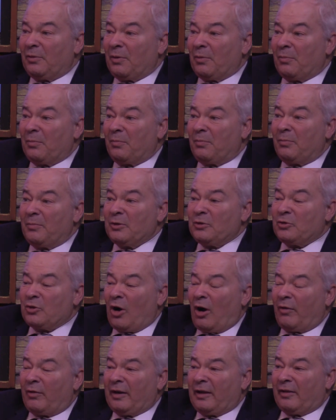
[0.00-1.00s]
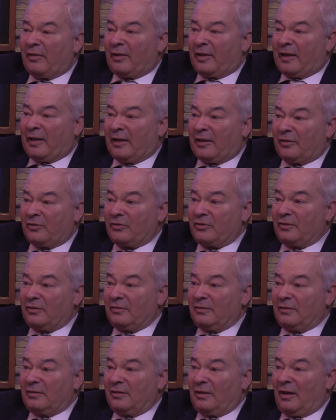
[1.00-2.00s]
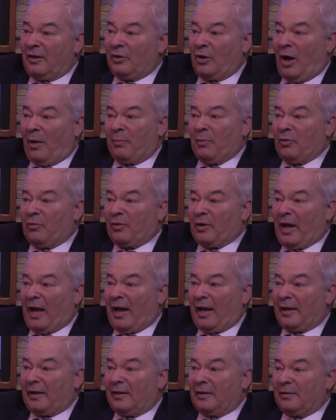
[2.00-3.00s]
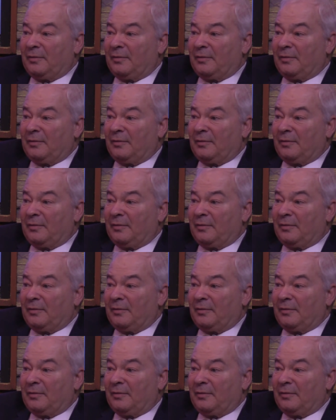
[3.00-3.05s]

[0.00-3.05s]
the majority of the kids are not Milford High.